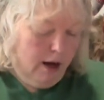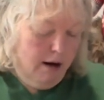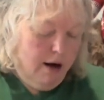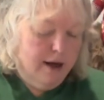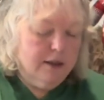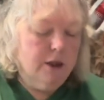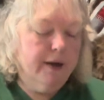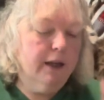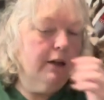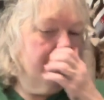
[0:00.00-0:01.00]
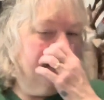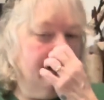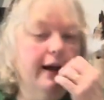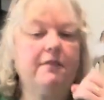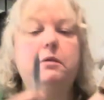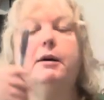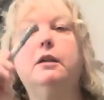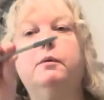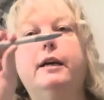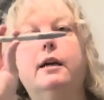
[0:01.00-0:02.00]
Also included, every
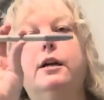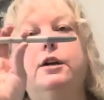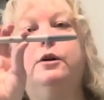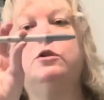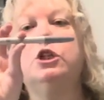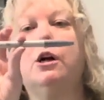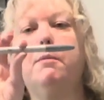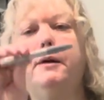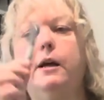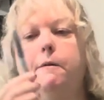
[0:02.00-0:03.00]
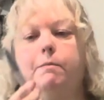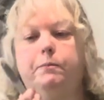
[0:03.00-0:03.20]
month we get a new Sharpie.